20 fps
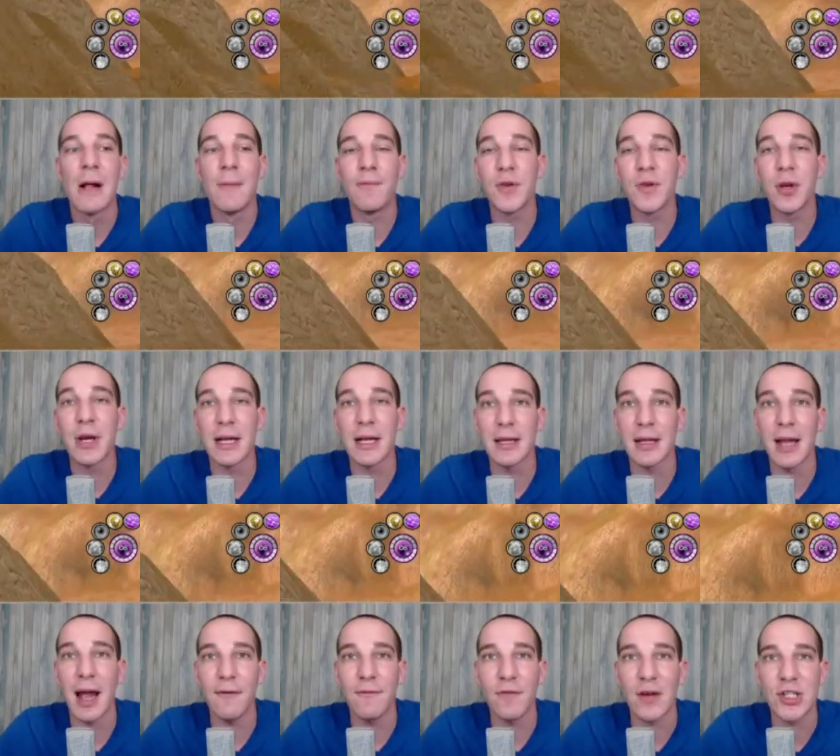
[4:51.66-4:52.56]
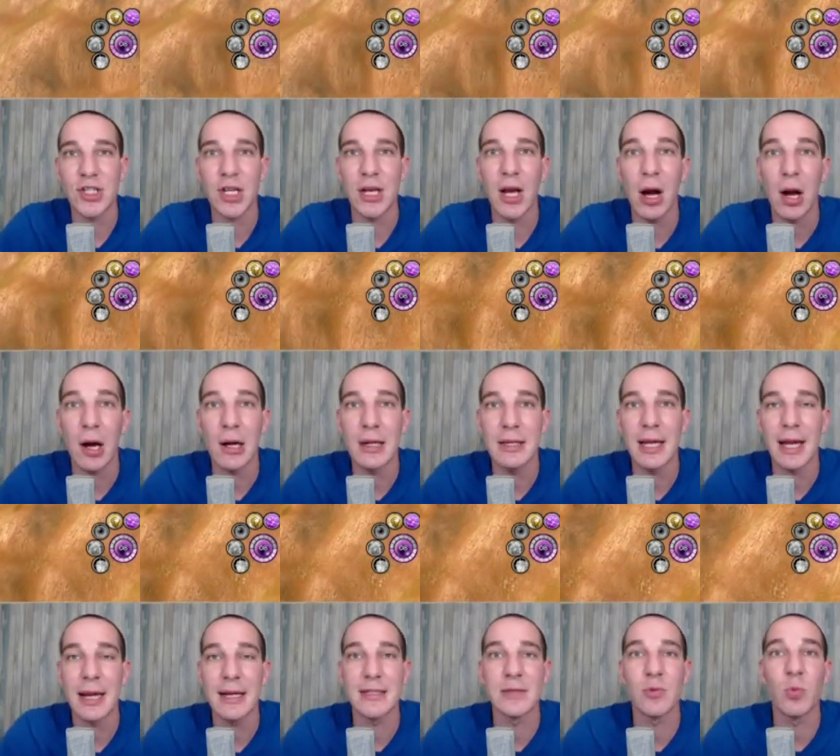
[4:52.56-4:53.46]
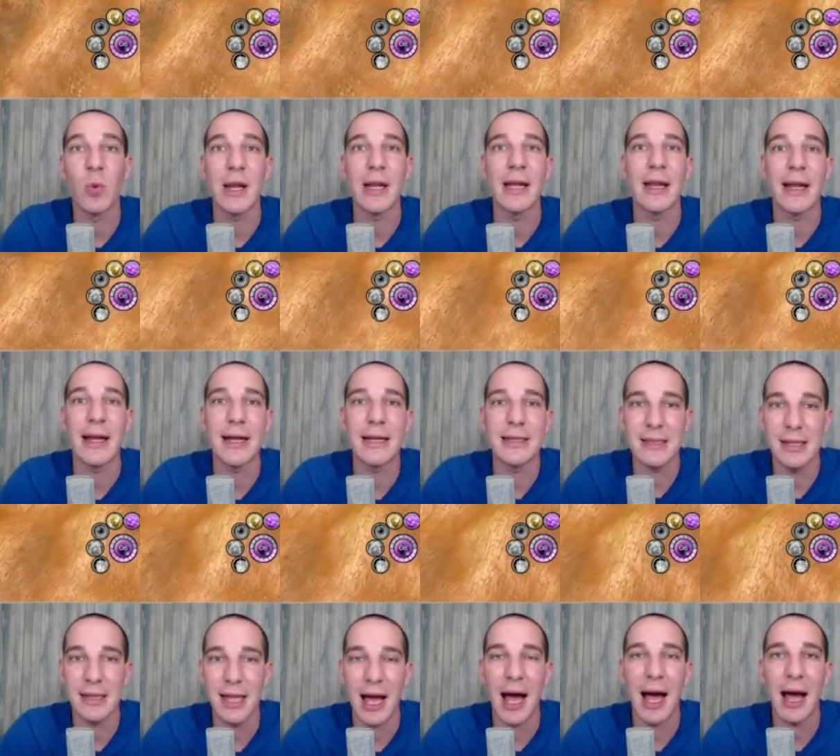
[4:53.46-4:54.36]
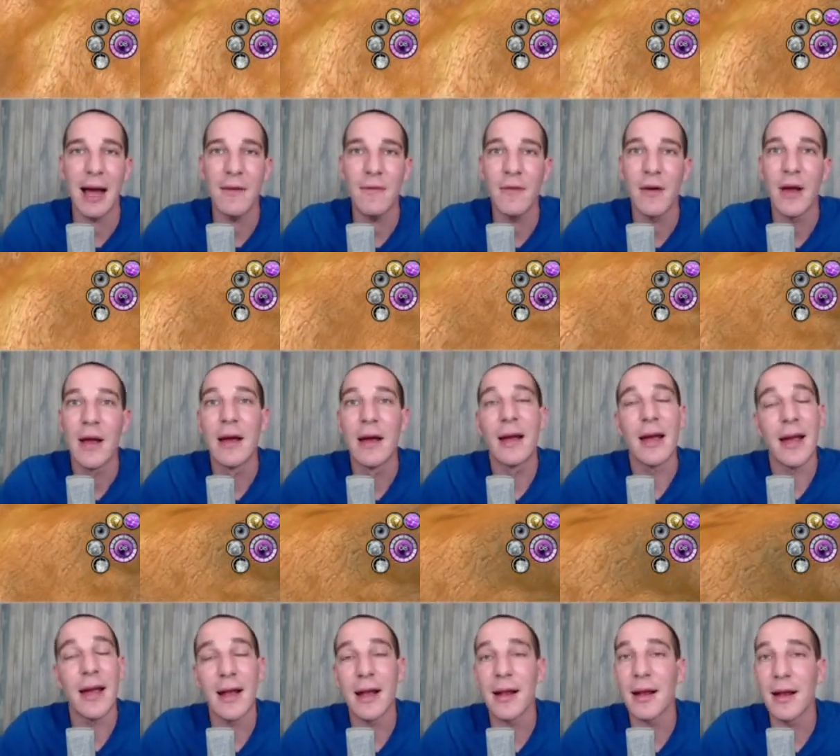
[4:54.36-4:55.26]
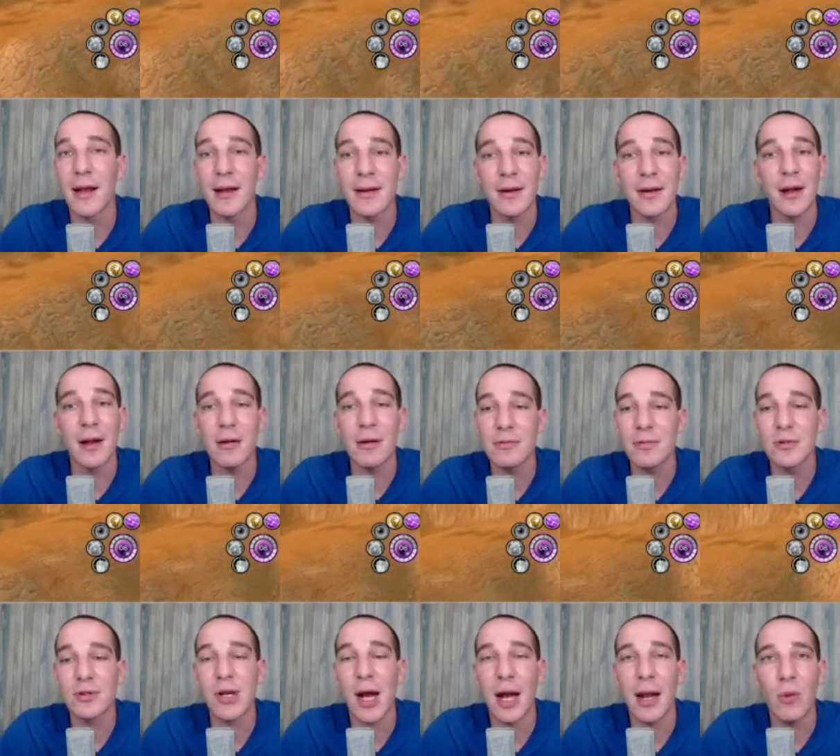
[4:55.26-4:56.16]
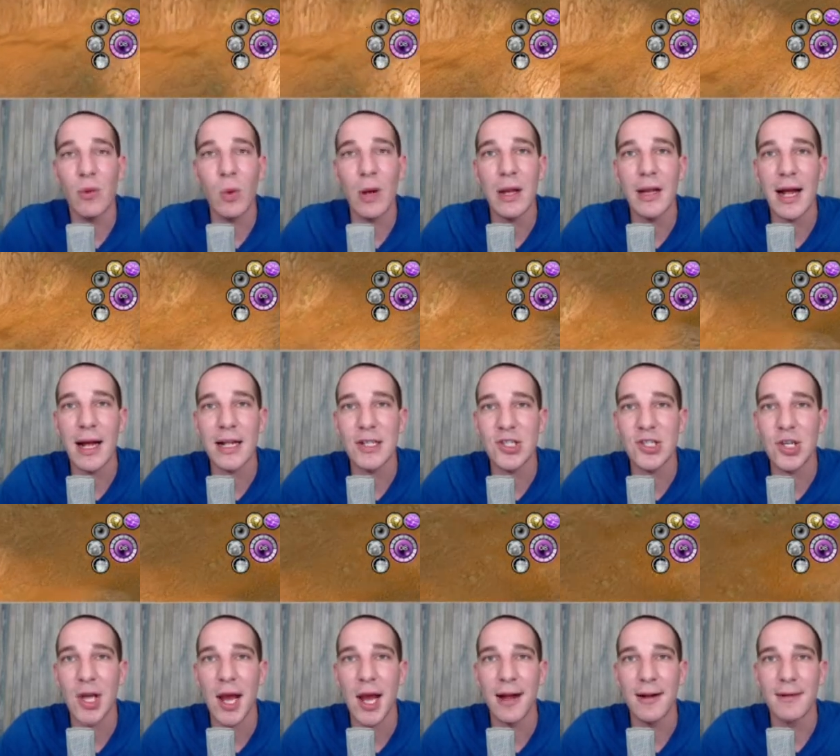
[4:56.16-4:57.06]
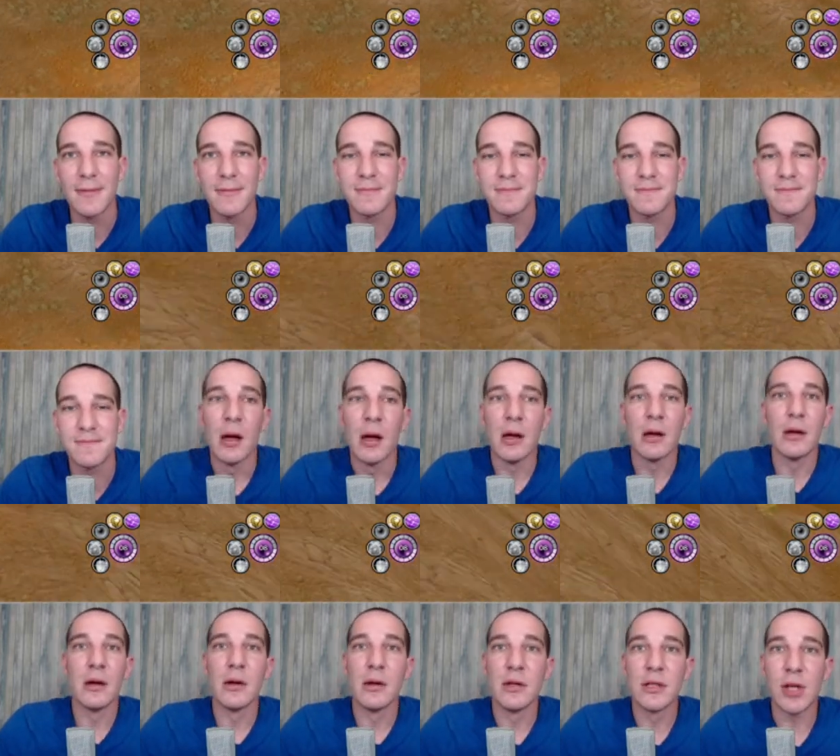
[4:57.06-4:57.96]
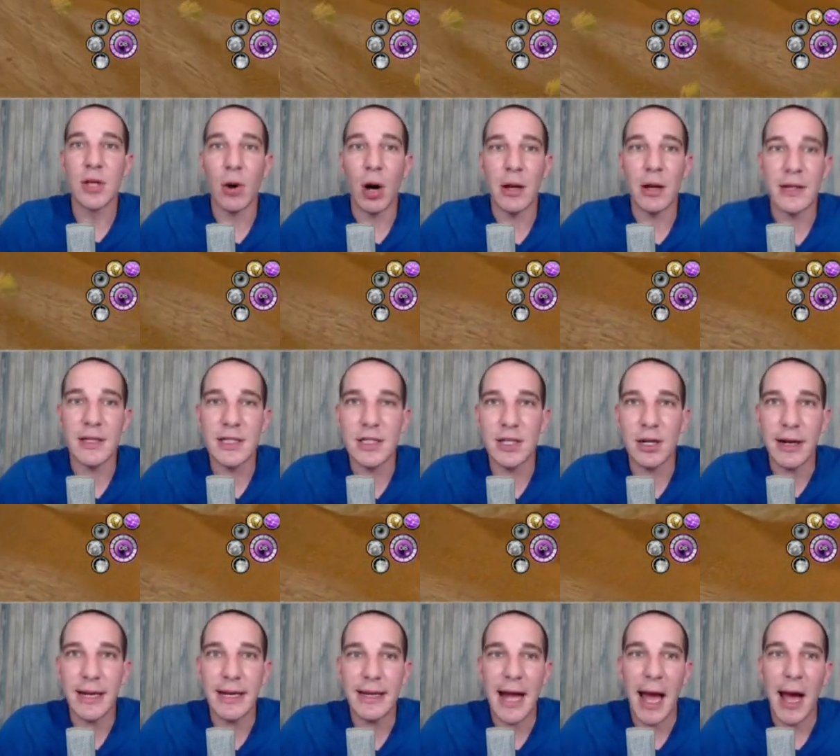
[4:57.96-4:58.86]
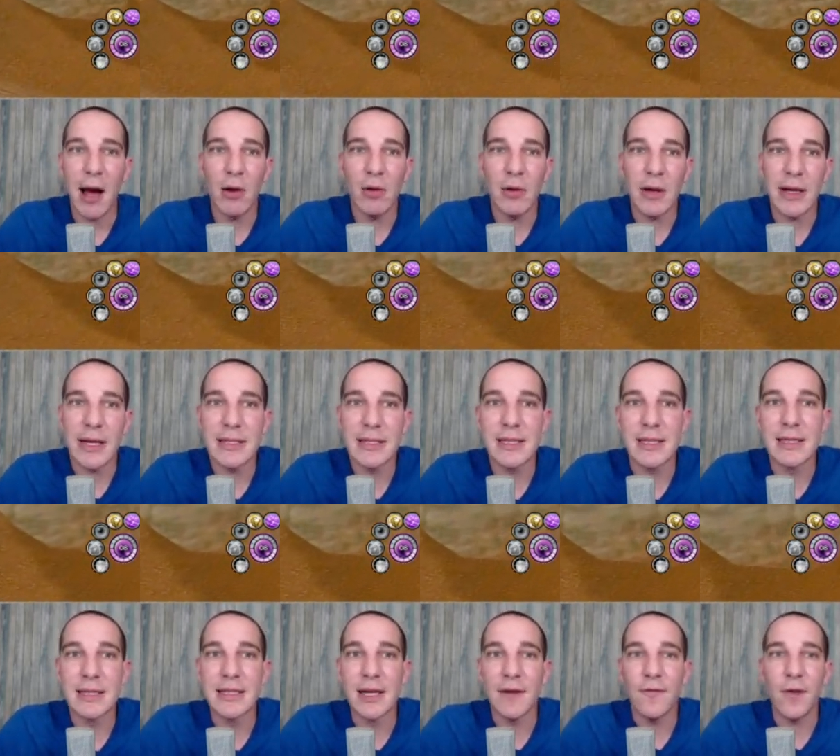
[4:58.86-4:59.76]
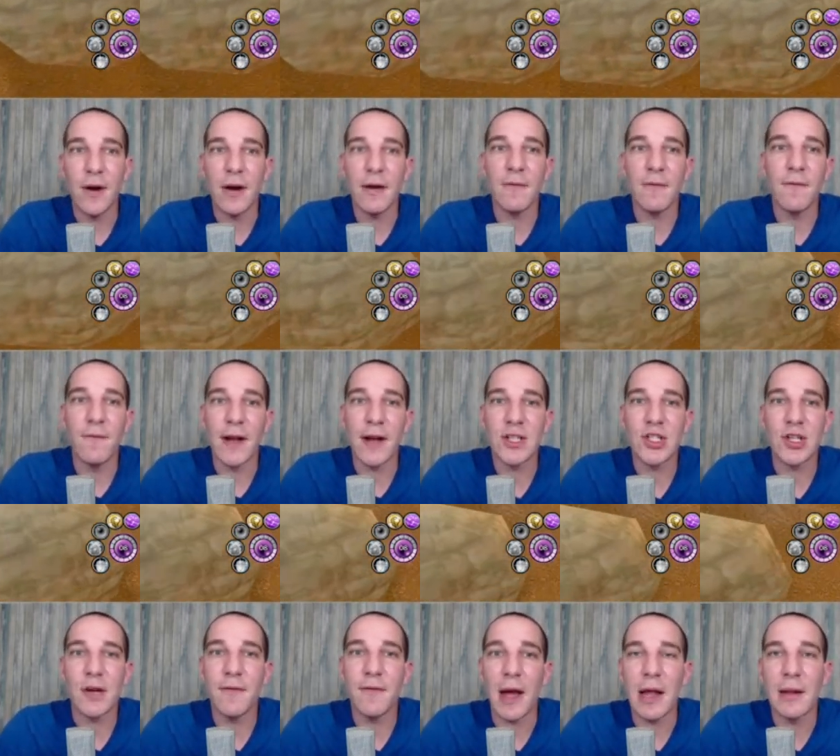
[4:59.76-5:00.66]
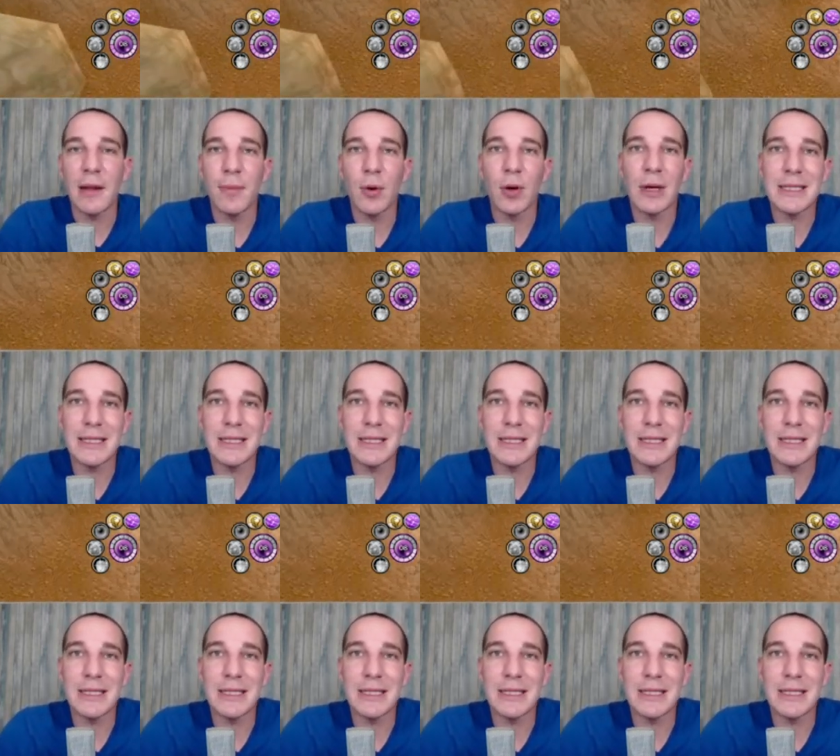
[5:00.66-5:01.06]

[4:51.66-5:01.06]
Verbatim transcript: you get to that fishing contest when it is live, and you know try to win that shit. So on the screen now is the different fish available at